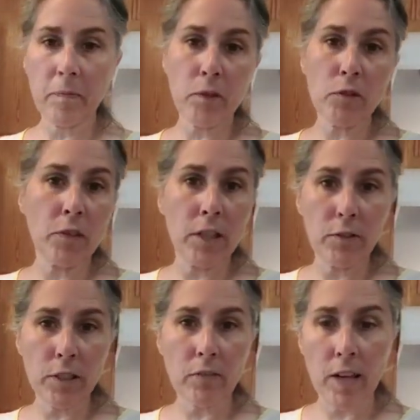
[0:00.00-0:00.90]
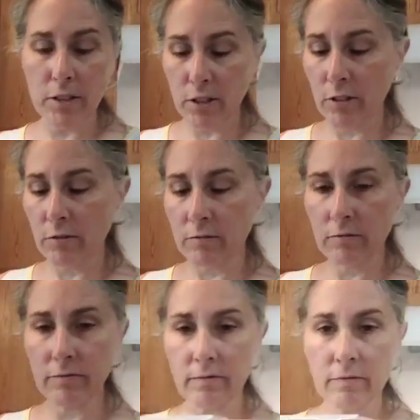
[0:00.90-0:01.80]
There's videos on that too.
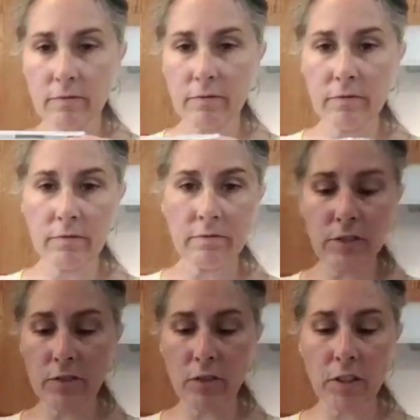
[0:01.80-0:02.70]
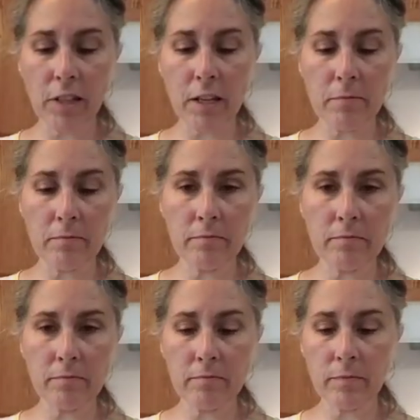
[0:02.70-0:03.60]
Fill it up.
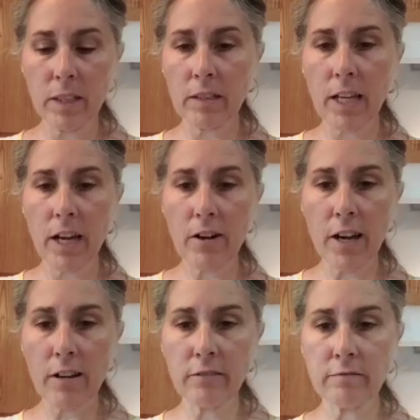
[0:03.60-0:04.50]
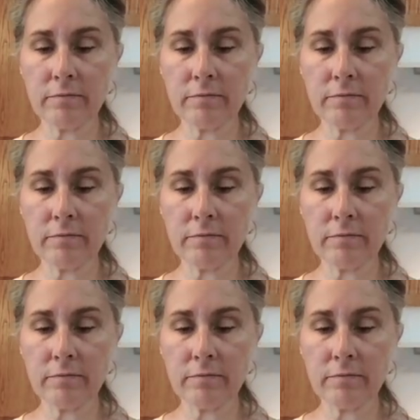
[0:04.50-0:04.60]
Let the air out.